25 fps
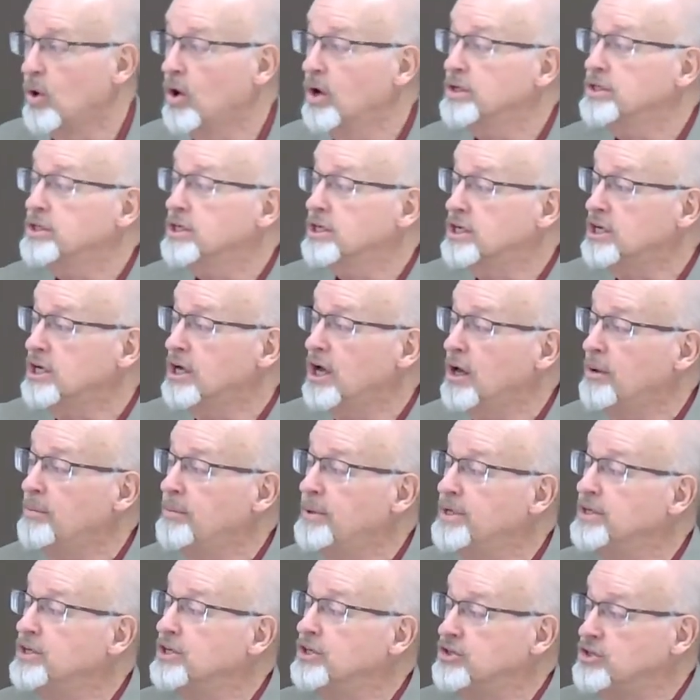to come
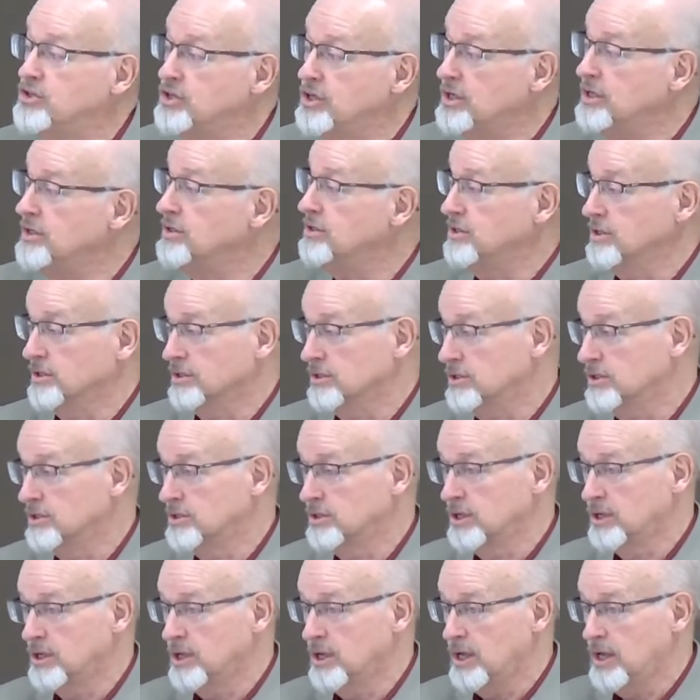into Jesus
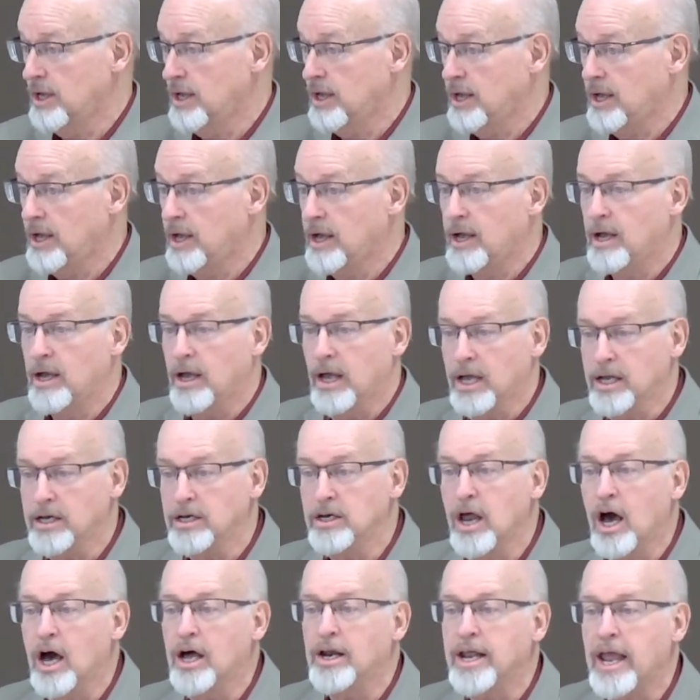and
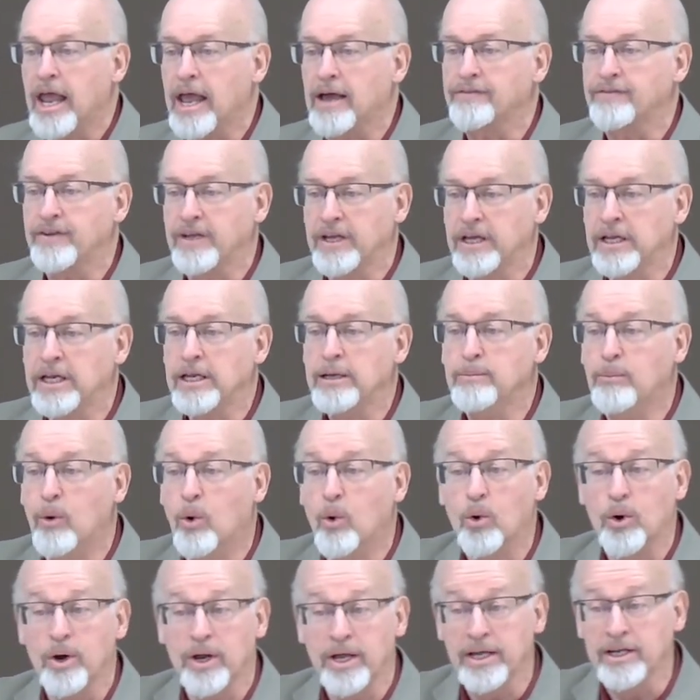not have any
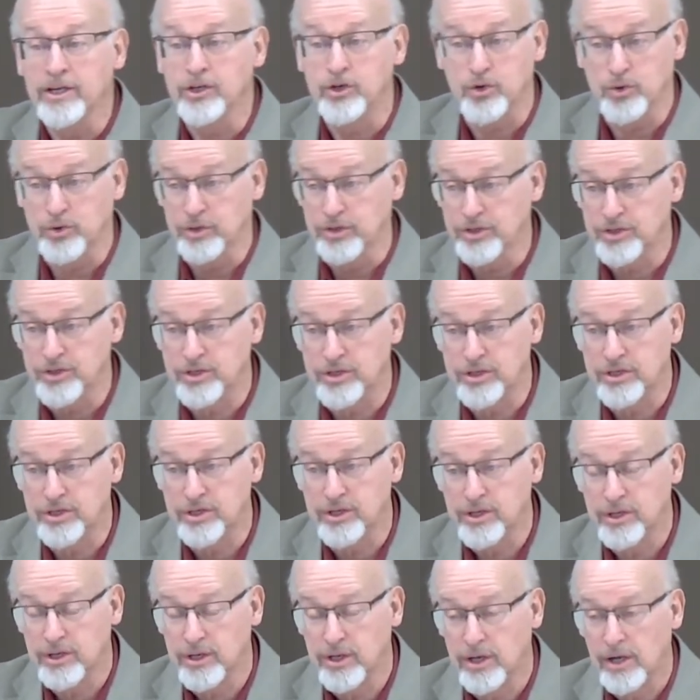more interest,
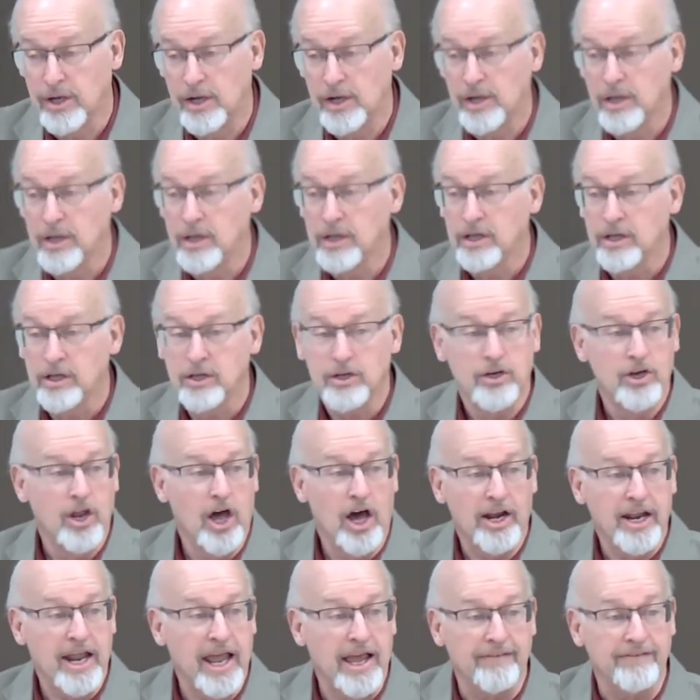not
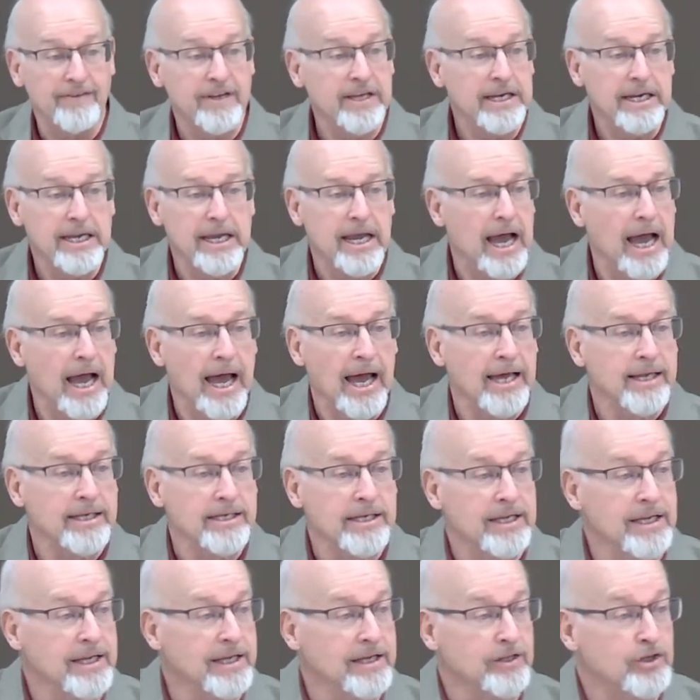have any
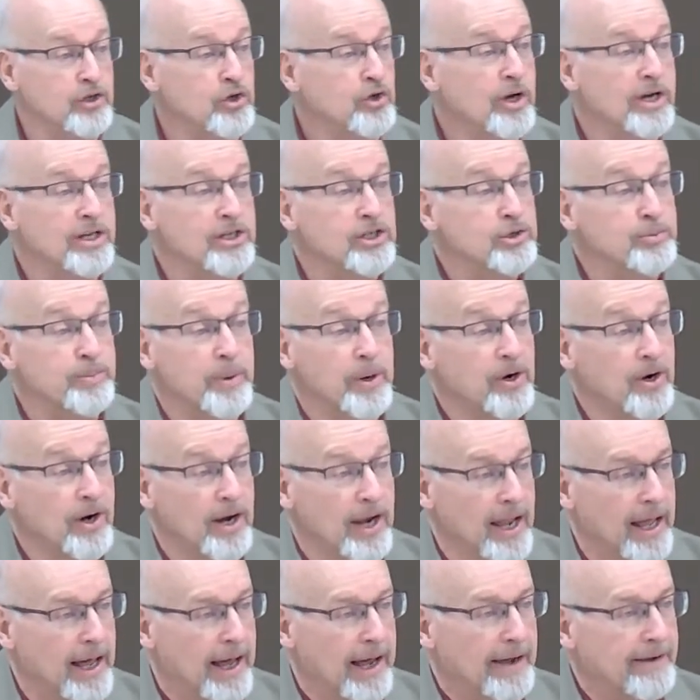idea you got a spirit of
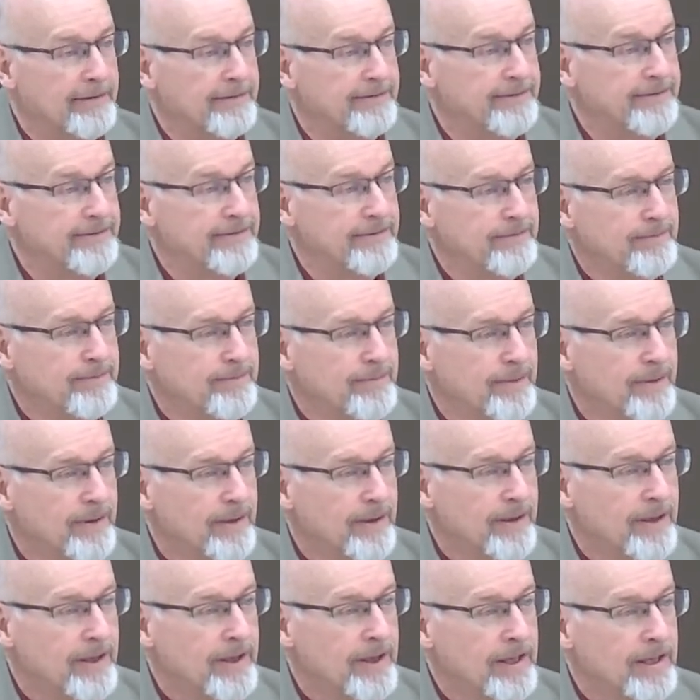life
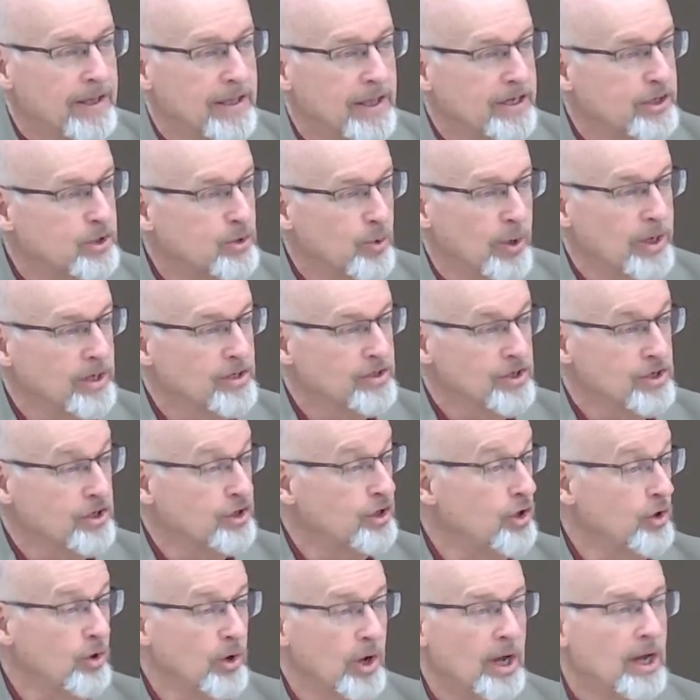that dwells in
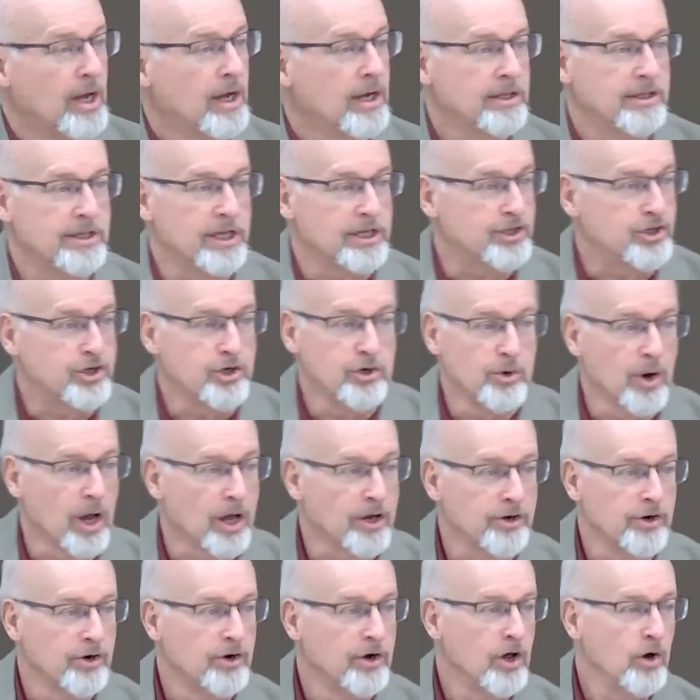you, that you're
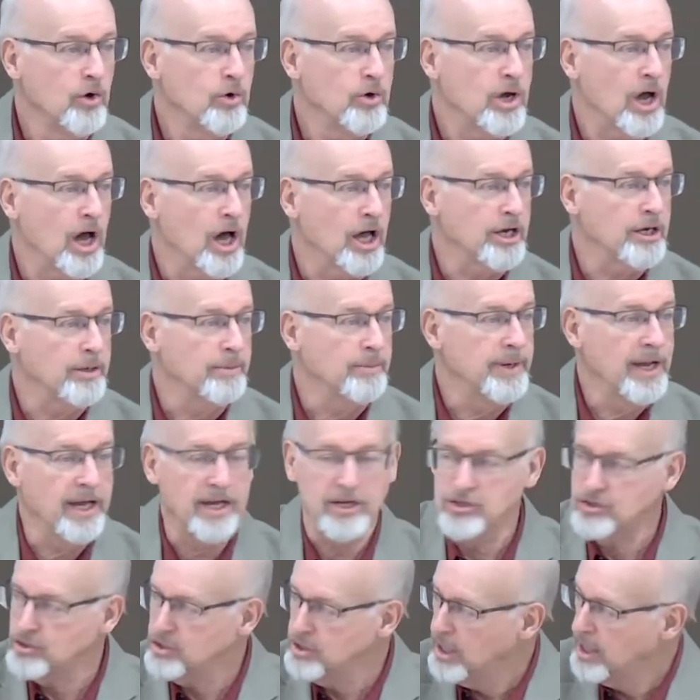under no
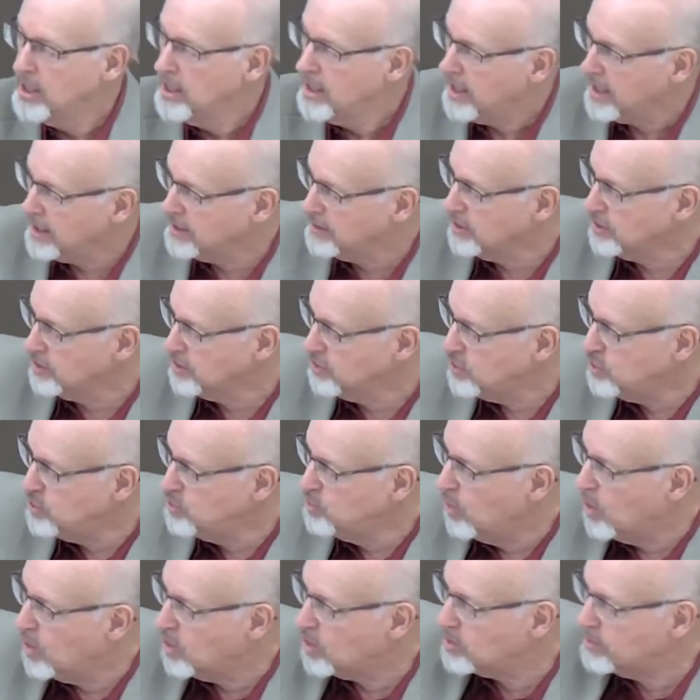condemnation, and then you
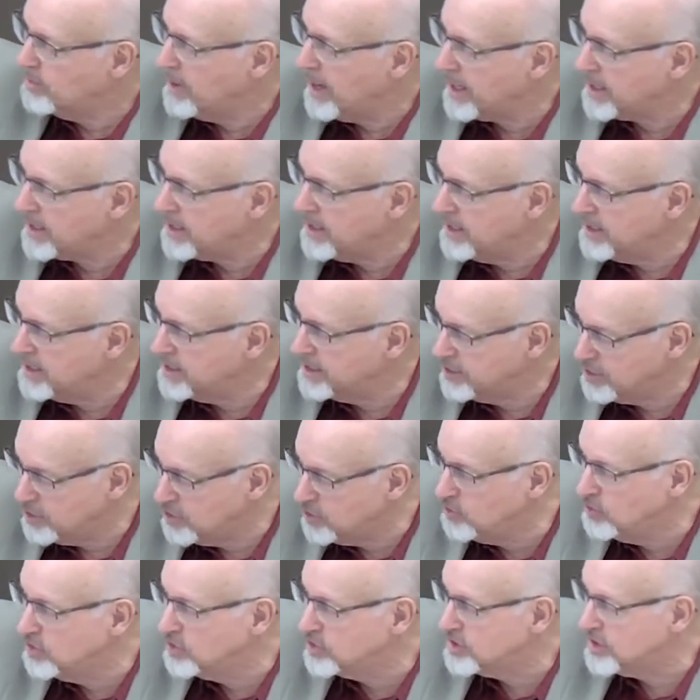walk back in and you
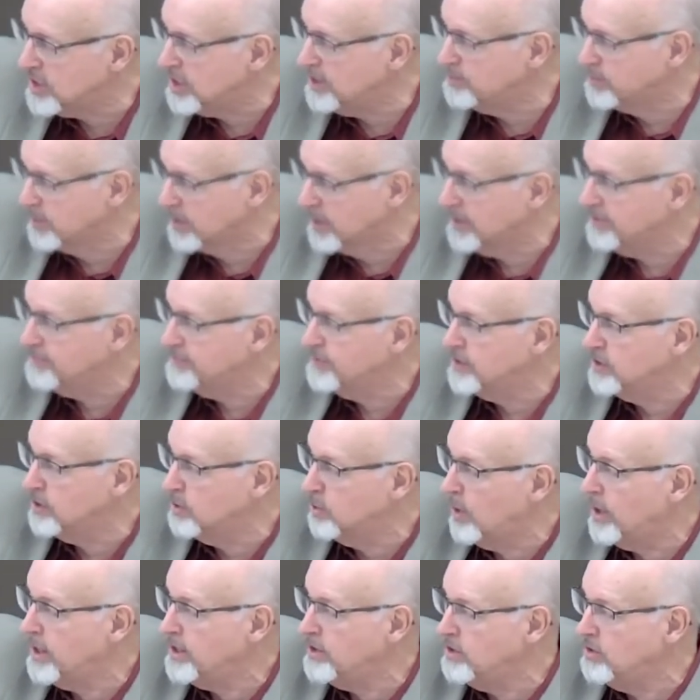just keep living the
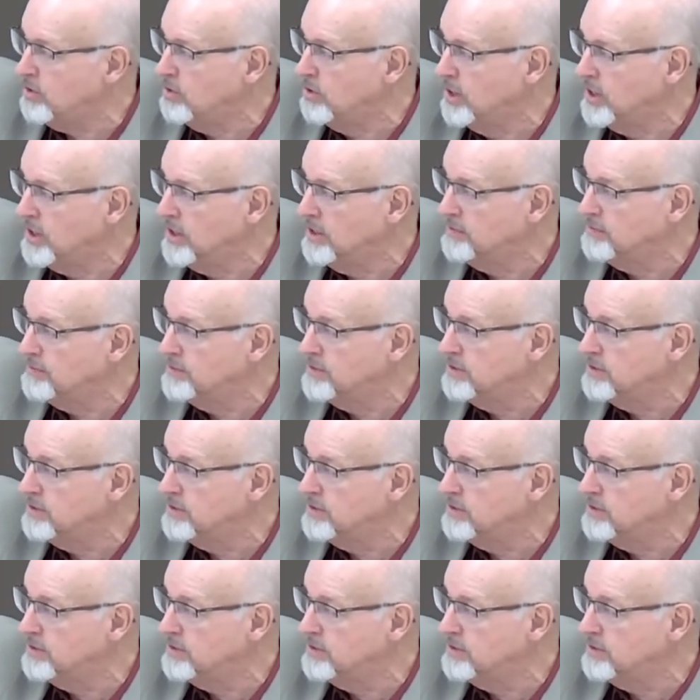way you lived.